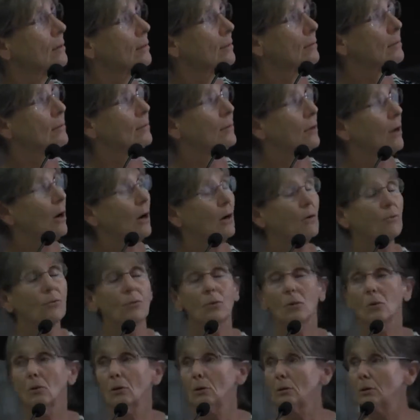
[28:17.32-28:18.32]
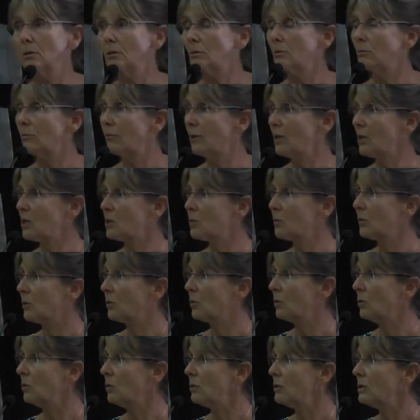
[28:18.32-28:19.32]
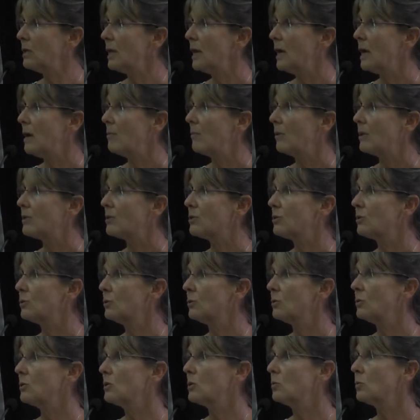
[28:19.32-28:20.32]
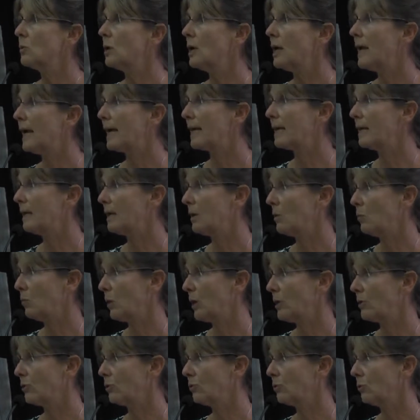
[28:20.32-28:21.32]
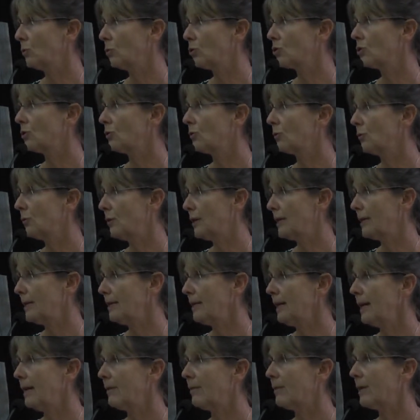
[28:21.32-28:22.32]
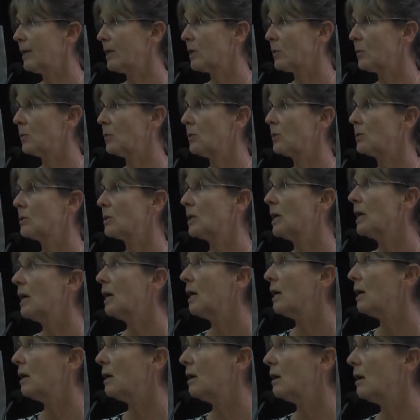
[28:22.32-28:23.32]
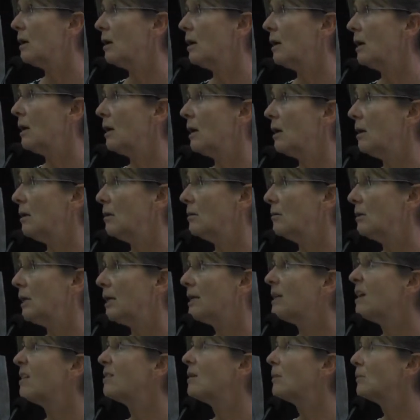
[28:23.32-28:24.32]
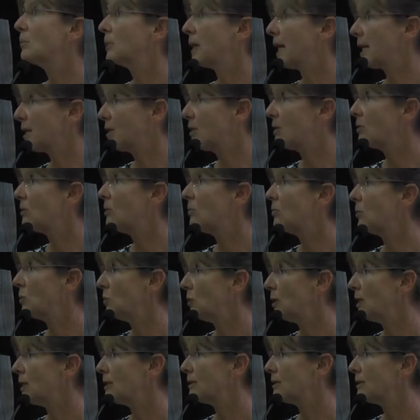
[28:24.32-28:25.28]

overall things were good, but students were lacking one crucial thing, and that was another practicum unit.